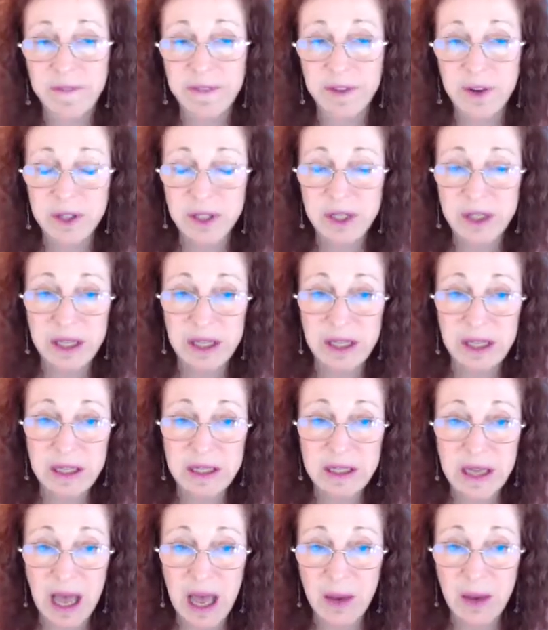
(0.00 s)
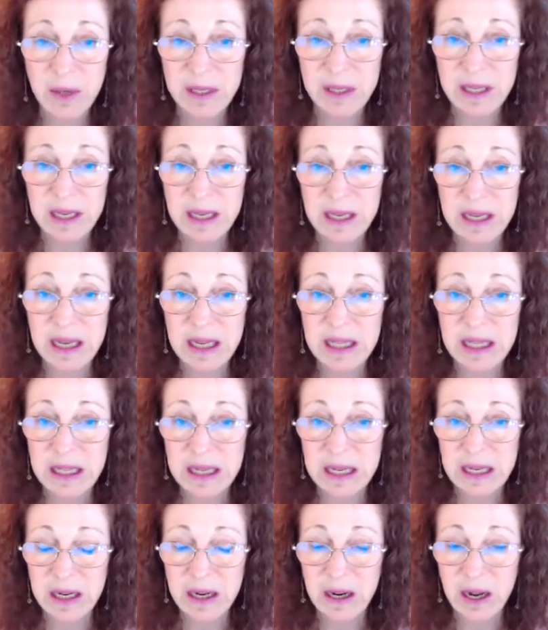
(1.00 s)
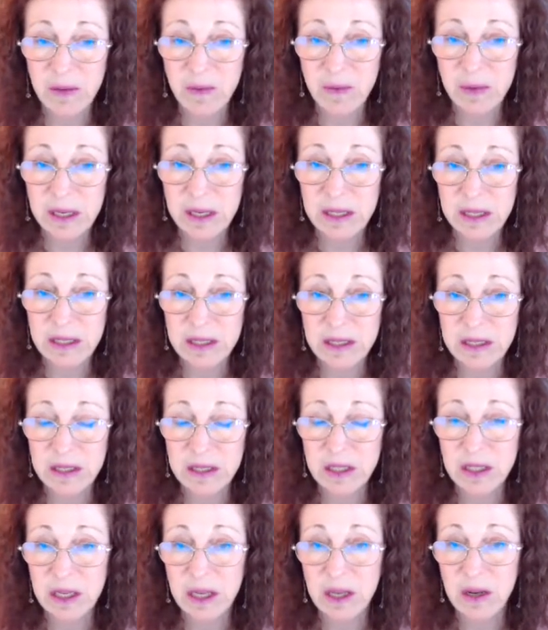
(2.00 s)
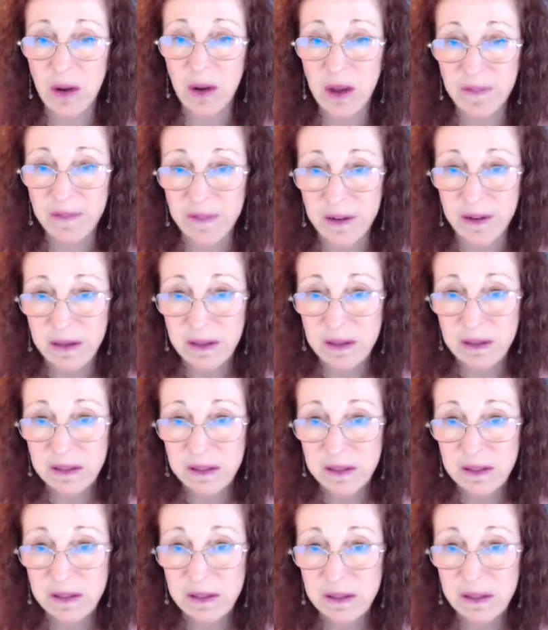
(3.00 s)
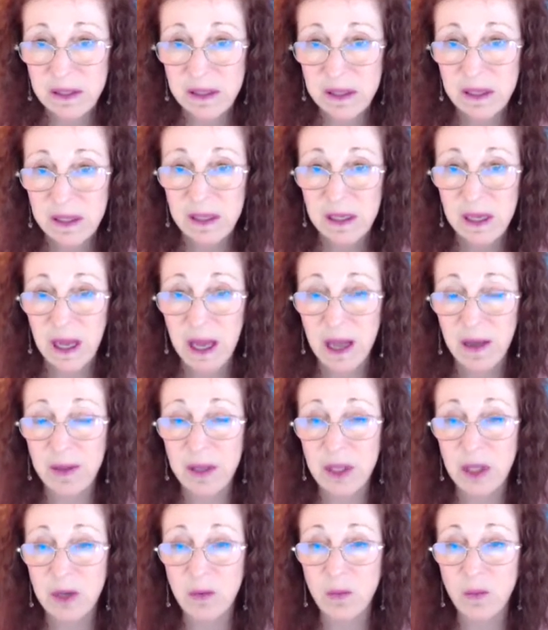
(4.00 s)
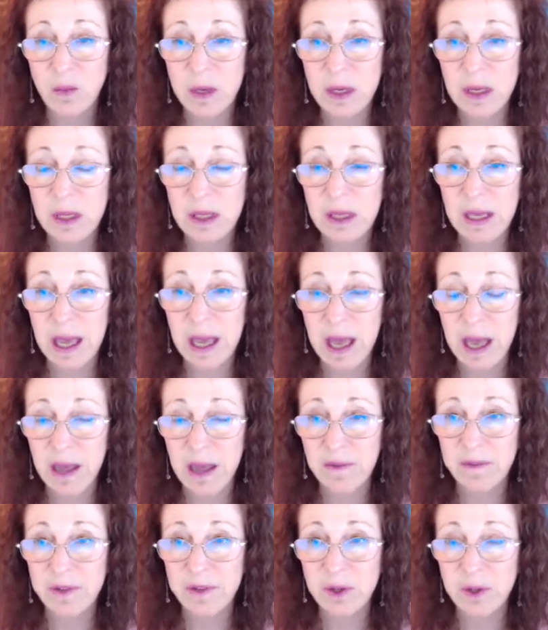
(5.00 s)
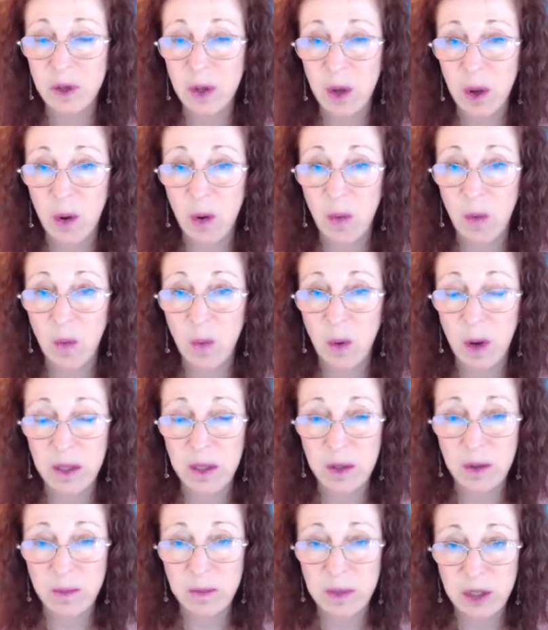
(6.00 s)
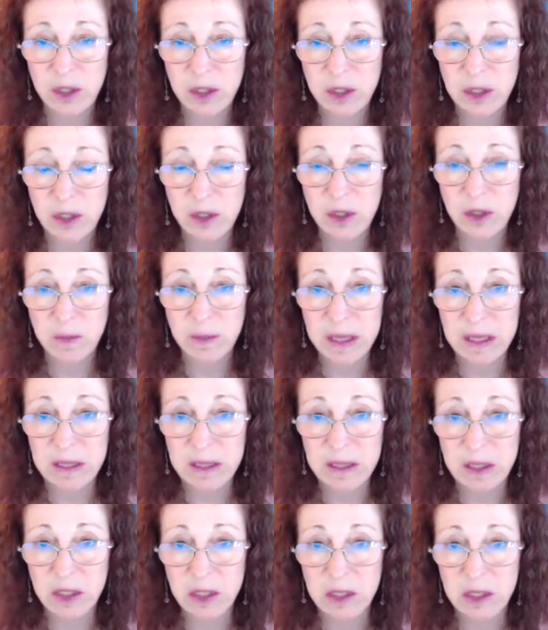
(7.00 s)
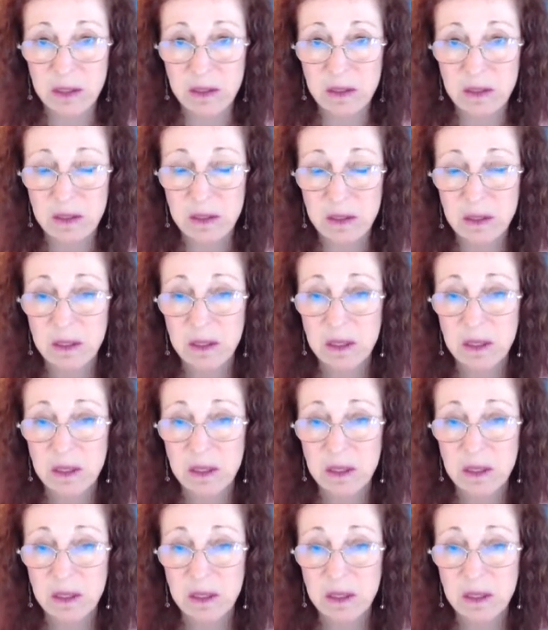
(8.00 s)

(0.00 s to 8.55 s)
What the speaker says: first thing is I would get clear on what it is that she can offer. I mean, you really have to know what your mission and your message is.